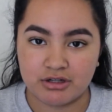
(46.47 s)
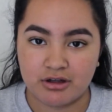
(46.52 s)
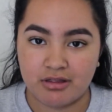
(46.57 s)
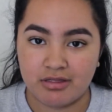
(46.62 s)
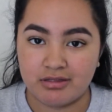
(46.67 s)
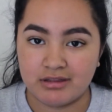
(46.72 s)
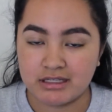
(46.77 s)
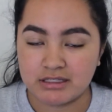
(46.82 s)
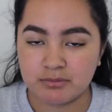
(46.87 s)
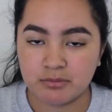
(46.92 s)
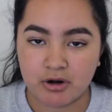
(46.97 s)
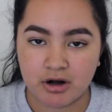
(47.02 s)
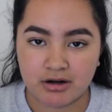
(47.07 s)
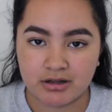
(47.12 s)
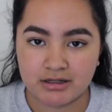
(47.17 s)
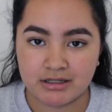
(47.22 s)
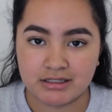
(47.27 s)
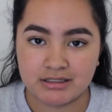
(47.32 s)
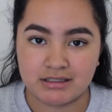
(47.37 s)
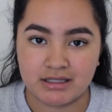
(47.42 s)
on this
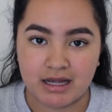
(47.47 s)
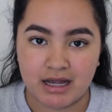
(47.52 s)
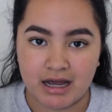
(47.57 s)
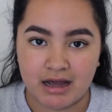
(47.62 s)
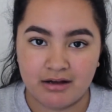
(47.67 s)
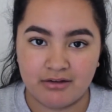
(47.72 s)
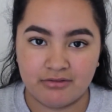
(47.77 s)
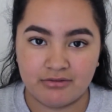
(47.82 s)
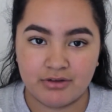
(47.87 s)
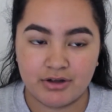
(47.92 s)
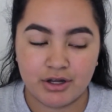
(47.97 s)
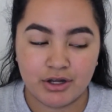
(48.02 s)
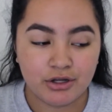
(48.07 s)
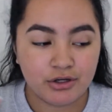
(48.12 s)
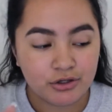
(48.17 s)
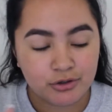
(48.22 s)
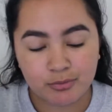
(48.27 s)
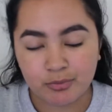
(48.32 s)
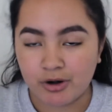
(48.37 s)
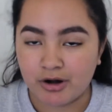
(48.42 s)
product because I have
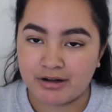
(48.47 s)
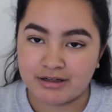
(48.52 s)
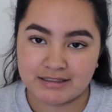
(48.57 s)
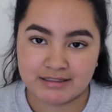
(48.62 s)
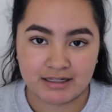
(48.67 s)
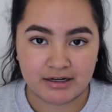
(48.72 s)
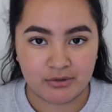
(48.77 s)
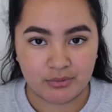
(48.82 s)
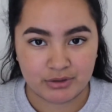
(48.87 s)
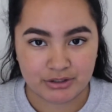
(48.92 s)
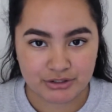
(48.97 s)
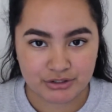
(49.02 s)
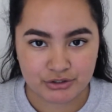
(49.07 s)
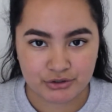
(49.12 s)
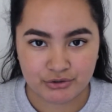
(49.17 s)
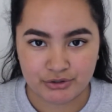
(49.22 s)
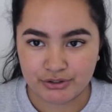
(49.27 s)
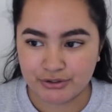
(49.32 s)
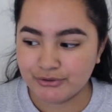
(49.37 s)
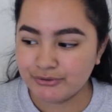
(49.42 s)
new products that I want to
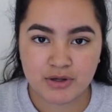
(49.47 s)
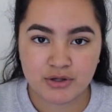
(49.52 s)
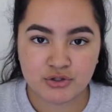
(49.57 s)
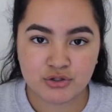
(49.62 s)
show you.